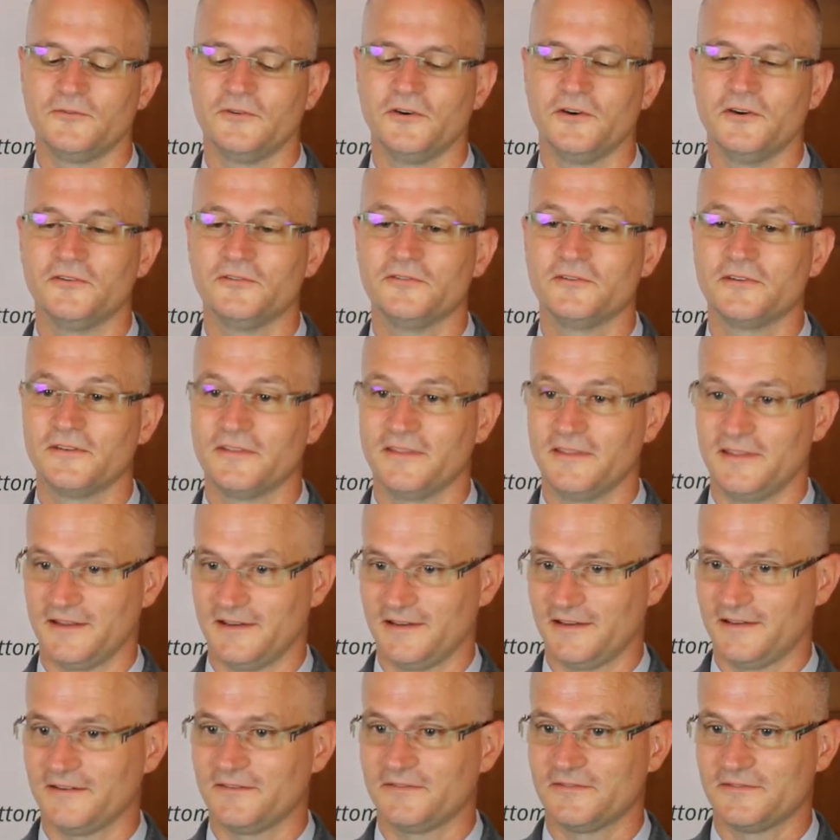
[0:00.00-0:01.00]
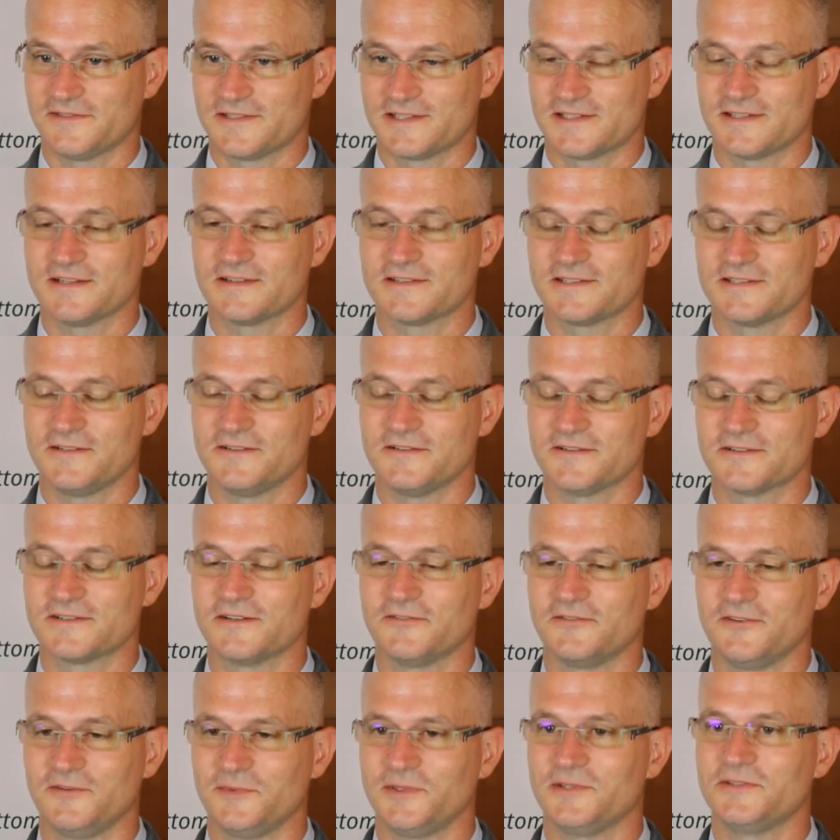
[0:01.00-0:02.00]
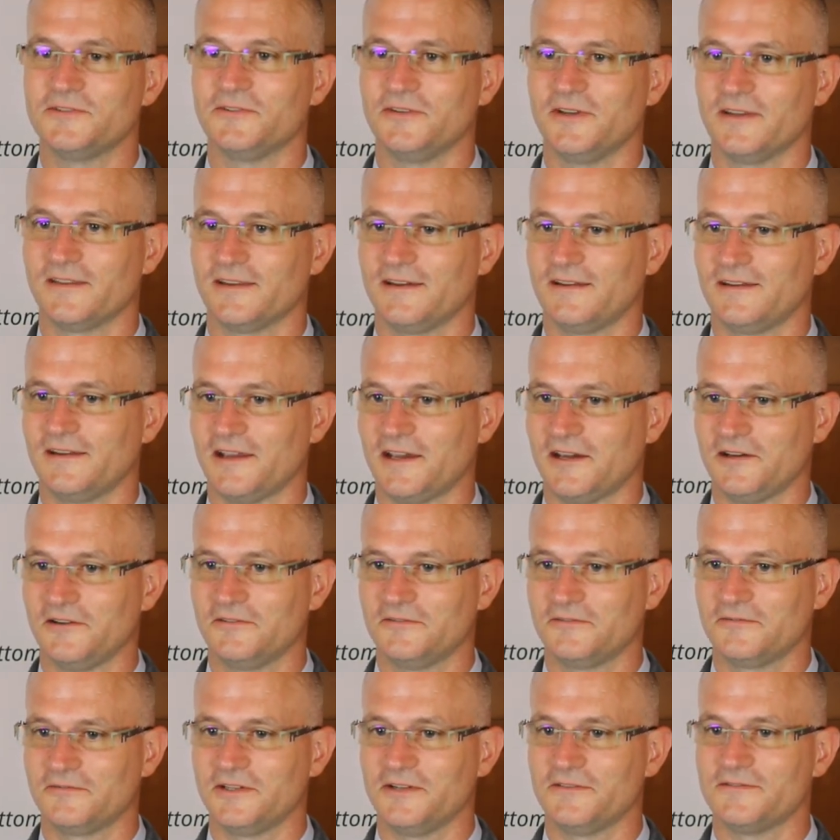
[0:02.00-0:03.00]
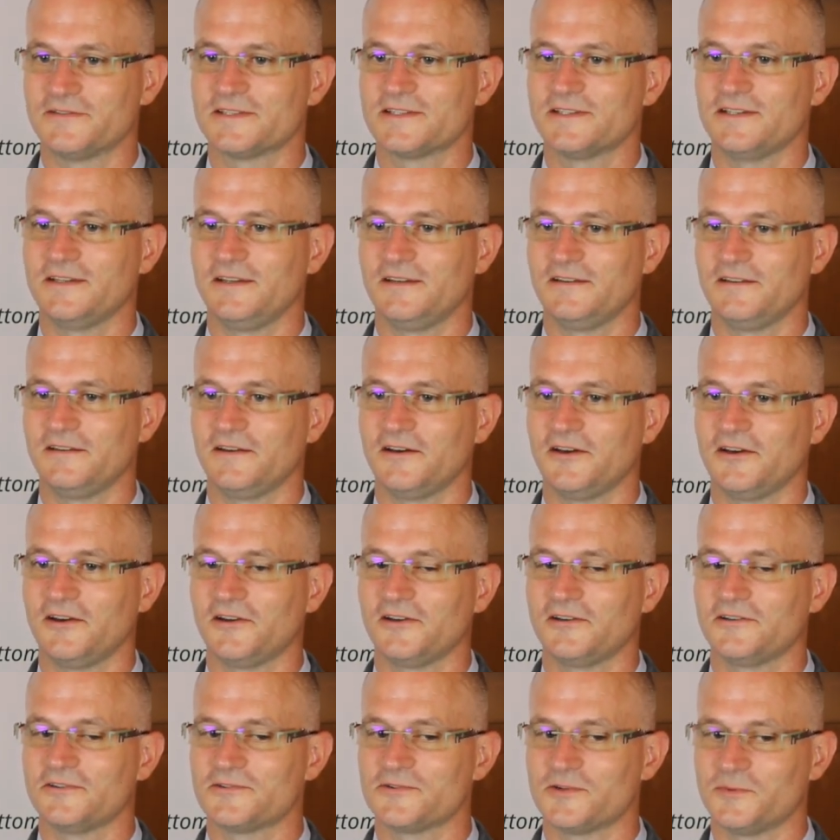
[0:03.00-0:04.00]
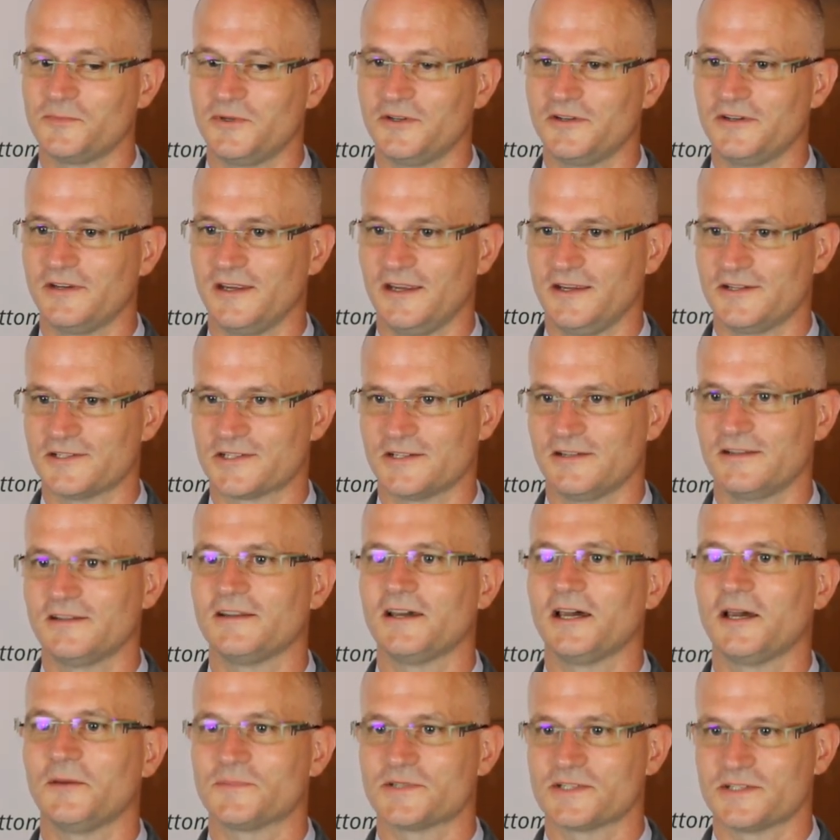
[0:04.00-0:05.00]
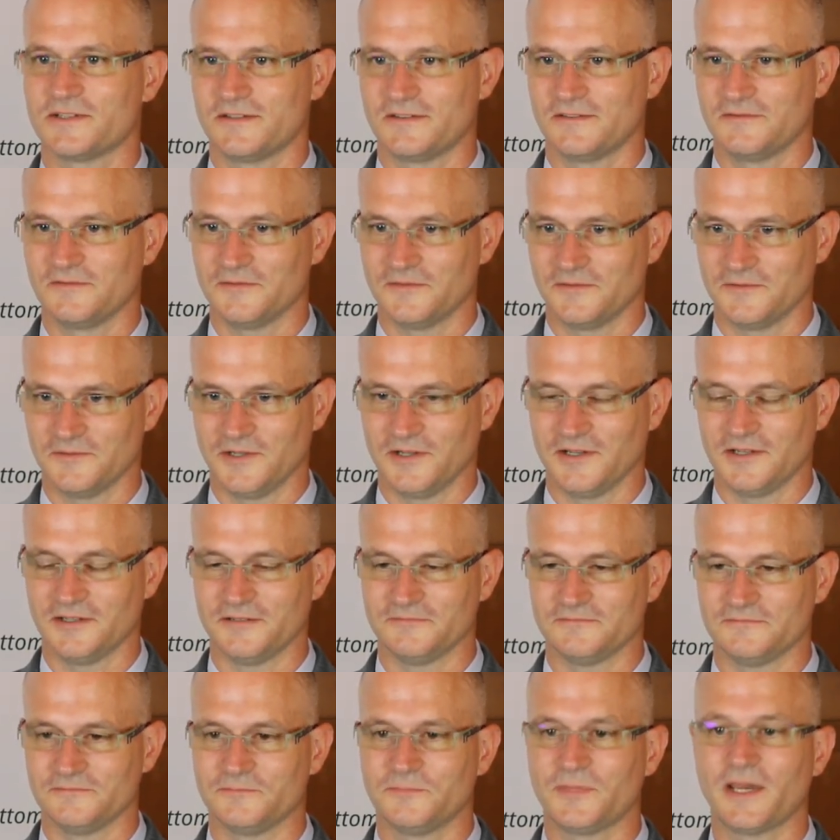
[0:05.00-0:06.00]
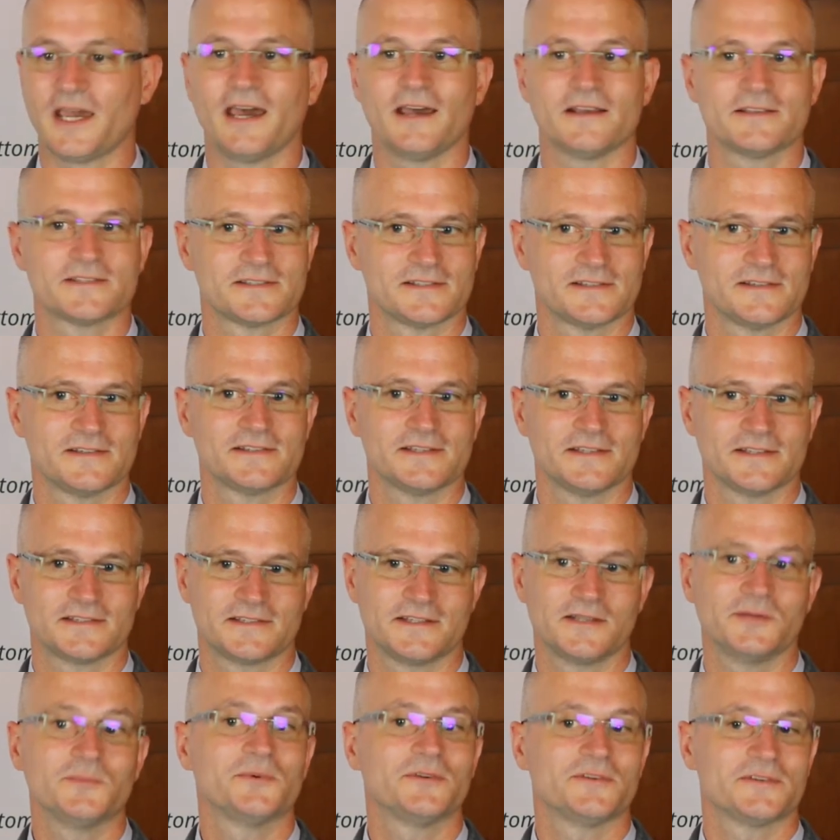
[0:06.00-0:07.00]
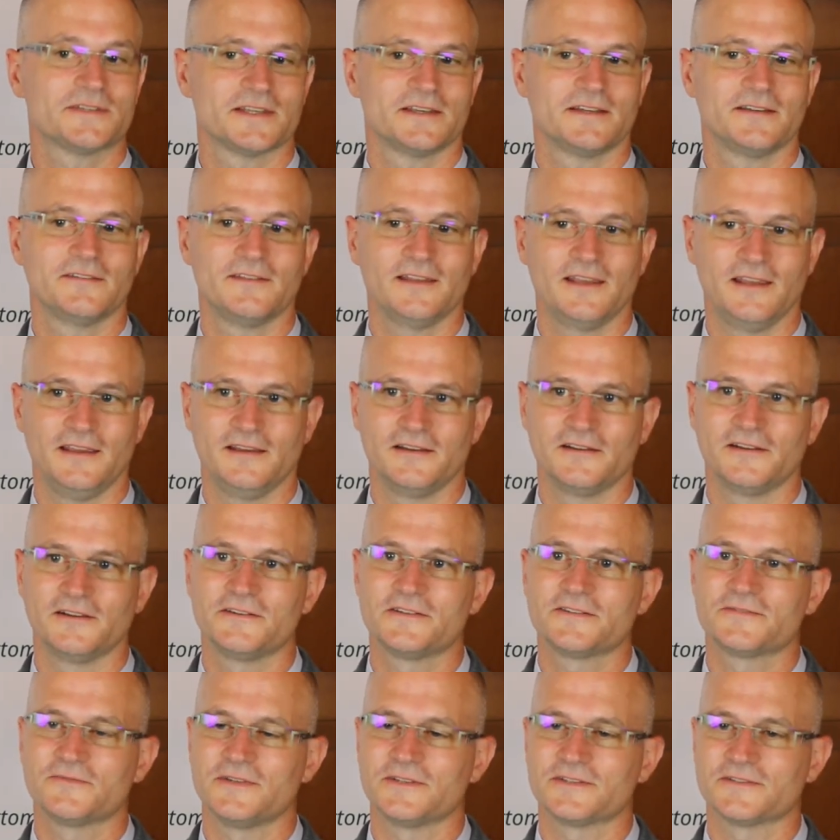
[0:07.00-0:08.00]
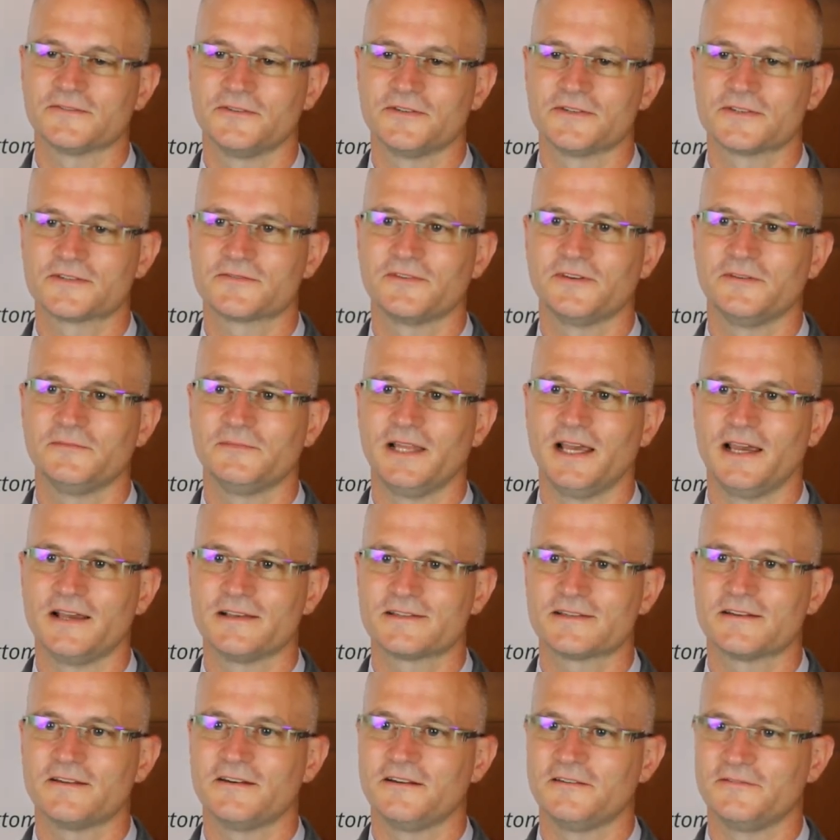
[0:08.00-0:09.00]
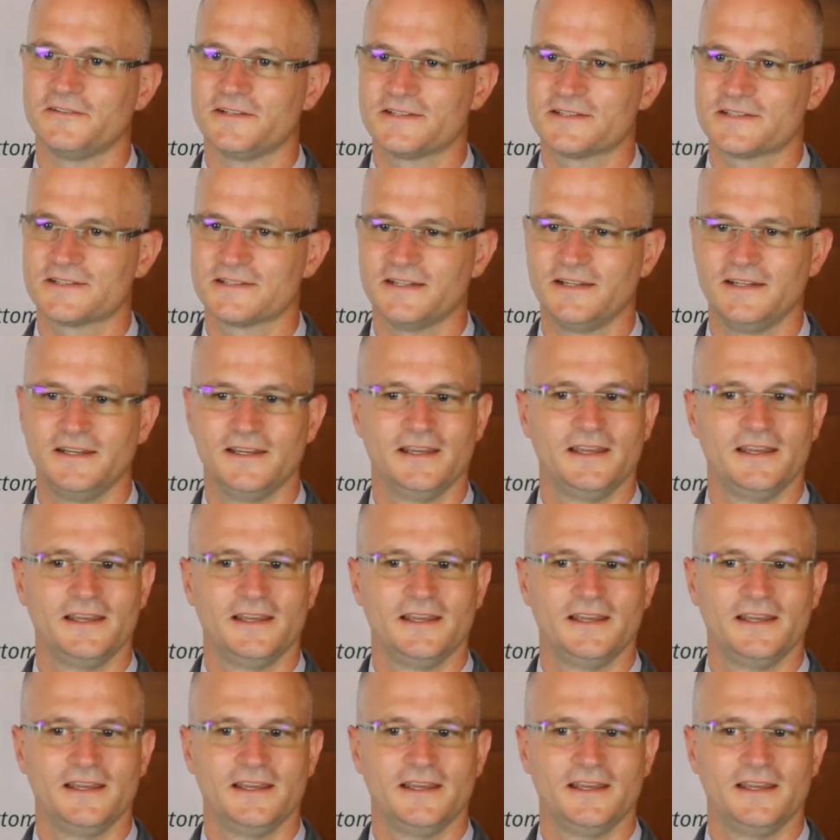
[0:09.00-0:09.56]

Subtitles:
Over the 6 years that we've been doing that now, we've seen our drip irrigation adoption pass 60% of the acres we sourced from last harvest.